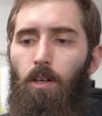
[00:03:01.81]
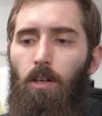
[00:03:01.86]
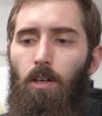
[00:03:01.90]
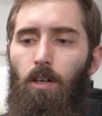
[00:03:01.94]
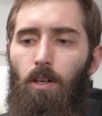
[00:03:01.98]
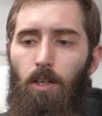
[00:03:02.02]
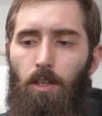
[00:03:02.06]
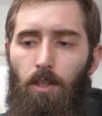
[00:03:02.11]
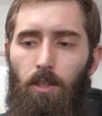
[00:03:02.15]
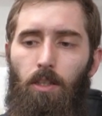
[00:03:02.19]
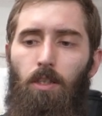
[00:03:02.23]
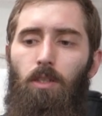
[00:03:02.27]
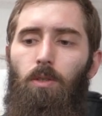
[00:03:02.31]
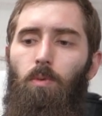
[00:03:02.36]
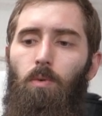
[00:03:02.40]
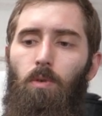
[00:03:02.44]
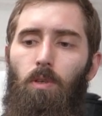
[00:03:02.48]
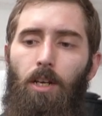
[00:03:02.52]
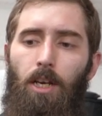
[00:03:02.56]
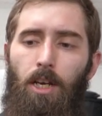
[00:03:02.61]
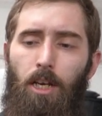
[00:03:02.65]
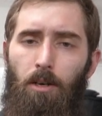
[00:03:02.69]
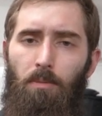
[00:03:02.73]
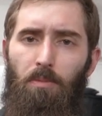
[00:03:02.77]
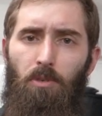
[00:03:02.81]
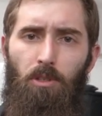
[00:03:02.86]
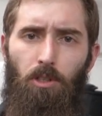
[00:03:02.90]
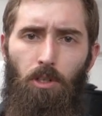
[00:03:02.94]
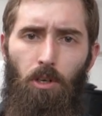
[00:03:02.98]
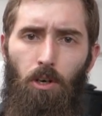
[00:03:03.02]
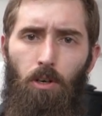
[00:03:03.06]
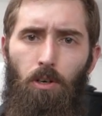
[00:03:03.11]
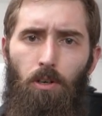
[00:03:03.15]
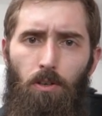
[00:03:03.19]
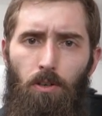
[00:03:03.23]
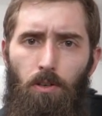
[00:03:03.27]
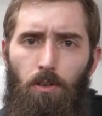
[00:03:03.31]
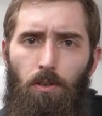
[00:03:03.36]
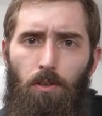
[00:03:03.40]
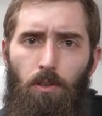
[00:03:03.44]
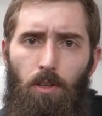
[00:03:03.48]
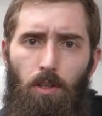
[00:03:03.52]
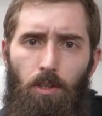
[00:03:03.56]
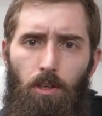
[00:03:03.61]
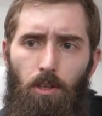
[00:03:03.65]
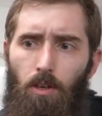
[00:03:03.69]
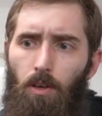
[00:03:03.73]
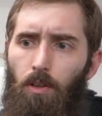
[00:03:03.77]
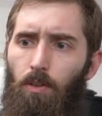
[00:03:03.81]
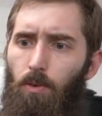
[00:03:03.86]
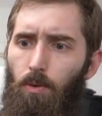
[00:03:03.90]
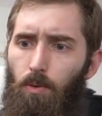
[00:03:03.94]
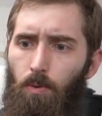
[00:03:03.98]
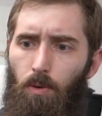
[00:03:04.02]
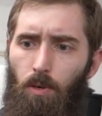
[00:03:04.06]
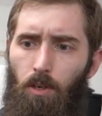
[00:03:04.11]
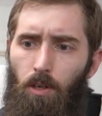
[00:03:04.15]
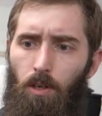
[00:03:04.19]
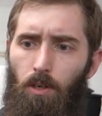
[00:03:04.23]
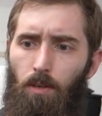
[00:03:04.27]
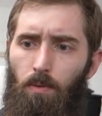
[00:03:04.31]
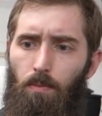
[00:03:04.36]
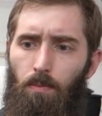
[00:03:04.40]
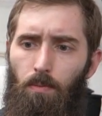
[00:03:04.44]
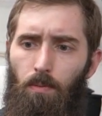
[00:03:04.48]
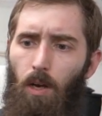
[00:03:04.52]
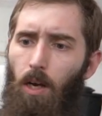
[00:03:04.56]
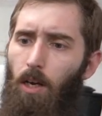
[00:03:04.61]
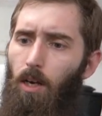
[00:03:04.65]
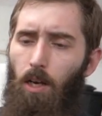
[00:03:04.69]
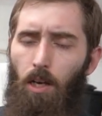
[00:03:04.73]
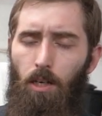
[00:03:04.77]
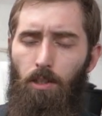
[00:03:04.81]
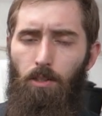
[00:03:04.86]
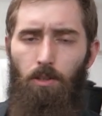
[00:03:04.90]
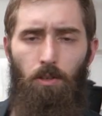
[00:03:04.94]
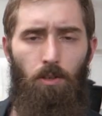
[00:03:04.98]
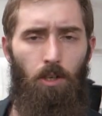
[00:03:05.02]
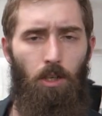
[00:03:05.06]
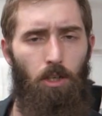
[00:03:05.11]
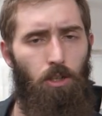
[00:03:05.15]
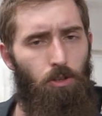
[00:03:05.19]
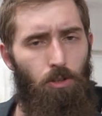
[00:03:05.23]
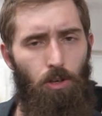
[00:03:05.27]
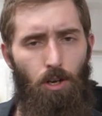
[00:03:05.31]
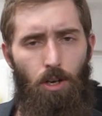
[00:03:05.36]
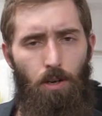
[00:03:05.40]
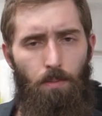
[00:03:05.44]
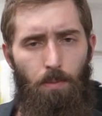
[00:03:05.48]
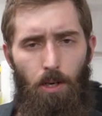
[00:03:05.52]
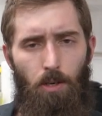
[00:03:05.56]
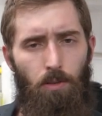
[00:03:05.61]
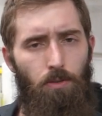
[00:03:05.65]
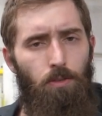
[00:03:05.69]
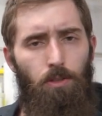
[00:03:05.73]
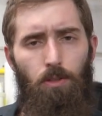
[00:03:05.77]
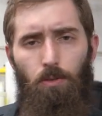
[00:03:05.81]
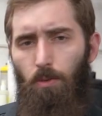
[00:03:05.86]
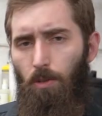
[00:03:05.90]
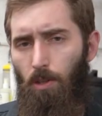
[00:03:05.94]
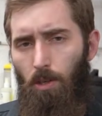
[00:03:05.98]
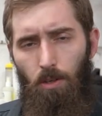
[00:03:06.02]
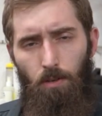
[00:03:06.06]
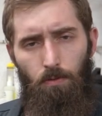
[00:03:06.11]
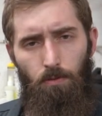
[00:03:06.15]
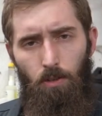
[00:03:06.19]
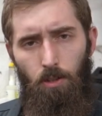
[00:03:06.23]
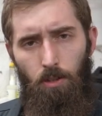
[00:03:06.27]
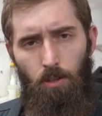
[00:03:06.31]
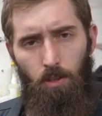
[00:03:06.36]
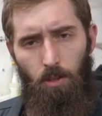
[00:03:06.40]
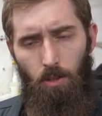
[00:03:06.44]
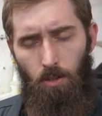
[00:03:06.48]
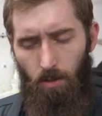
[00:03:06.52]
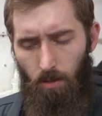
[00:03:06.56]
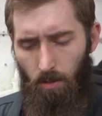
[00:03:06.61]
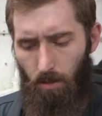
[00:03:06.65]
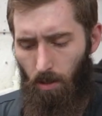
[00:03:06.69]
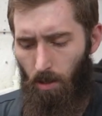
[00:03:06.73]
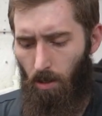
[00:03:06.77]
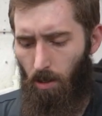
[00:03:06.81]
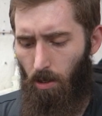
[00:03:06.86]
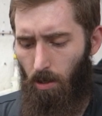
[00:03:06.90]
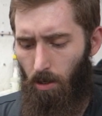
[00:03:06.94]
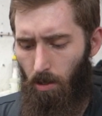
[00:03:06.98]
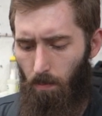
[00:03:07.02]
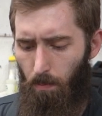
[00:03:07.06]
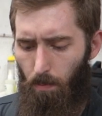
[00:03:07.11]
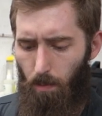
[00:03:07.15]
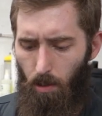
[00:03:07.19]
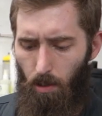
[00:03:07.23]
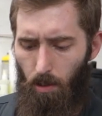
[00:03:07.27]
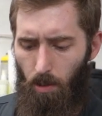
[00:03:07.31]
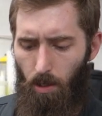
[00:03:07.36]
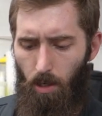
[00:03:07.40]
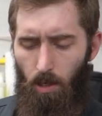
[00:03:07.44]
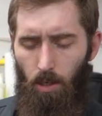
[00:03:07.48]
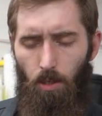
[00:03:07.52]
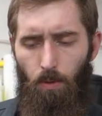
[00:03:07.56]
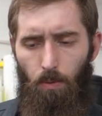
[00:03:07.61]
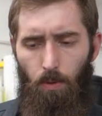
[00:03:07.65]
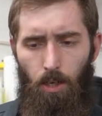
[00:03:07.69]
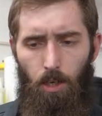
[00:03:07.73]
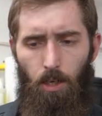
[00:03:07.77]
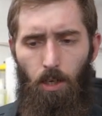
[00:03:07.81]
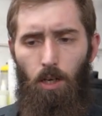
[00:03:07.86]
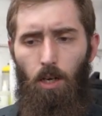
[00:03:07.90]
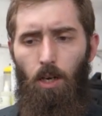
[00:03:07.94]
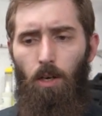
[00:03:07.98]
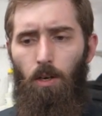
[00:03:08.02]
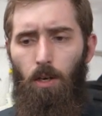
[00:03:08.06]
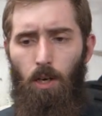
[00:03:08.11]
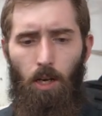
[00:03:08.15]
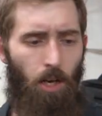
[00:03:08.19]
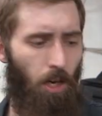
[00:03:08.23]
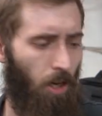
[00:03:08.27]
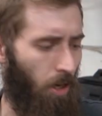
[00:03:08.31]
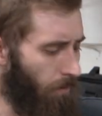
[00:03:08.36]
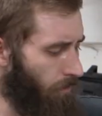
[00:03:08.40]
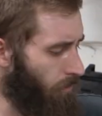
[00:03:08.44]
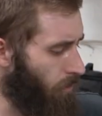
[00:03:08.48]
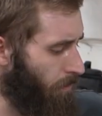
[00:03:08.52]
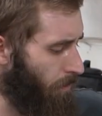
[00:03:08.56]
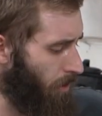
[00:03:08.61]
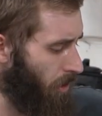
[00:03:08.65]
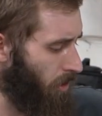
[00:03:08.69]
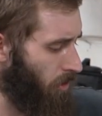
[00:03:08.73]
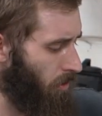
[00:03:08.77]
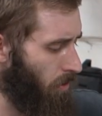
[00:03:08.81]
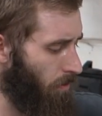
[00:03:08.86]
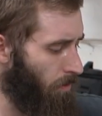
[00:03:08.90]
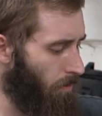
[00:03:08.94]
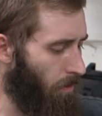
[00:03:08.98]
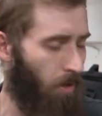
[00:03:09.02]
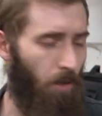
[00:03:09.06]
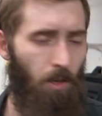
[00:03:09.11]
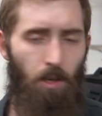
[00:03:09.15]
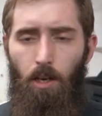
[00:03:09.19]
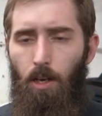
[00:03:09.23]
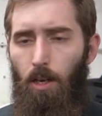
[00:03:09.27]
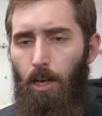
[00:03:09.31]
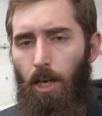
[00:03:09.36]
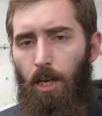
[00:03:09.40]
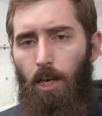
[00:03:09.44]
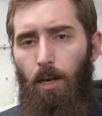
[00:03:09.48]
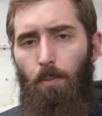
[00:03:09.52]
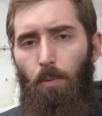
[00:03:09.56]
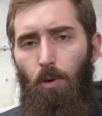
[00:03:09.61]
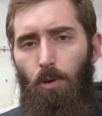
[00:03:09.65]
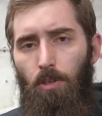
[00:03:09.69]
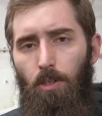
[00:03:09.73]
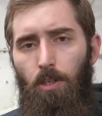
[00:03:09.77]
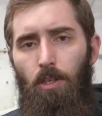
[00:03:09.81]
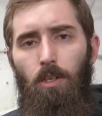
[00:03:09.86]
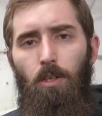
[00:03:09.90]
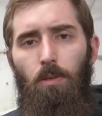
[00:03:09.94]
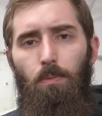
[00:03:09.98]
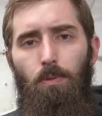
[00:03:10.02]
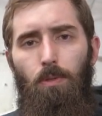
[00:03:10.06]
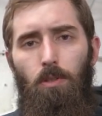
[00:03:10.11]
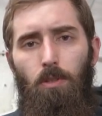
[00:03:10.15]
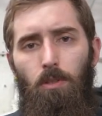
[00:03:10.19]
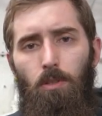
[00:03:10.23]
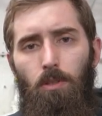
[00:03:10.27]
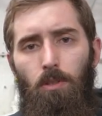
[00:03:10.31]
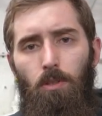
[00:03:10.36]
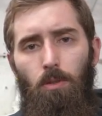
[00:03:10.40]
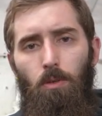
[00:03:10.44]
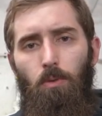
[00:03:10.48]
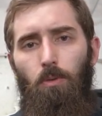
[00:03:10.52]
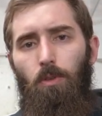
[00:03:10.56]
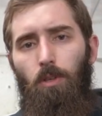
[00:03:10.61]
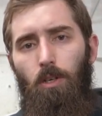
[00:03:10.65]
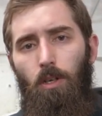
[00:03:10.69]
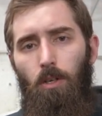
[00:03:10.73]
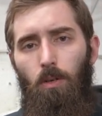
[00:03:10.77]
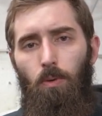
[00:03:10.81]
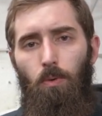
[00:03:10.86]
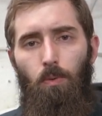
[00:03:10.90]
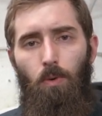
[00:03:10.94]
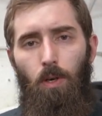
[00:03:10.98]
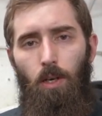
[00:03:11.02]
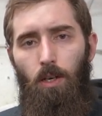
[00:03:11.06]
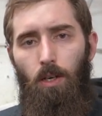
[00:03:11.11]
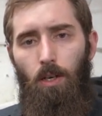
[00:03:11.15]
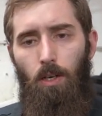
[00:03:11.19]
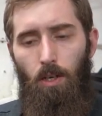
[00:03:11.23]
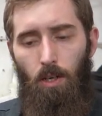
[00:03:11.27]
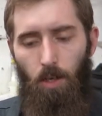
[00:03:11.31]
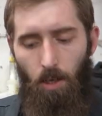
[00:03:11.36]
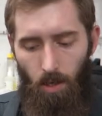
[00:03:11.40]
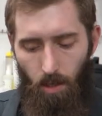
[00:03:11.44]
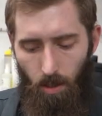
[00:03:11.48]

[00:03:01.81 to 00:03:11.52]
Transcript: like this one hammers harder than the other one. I still gotta try them out and see what the difference is. But anyway, I have to make some hammer tips so that when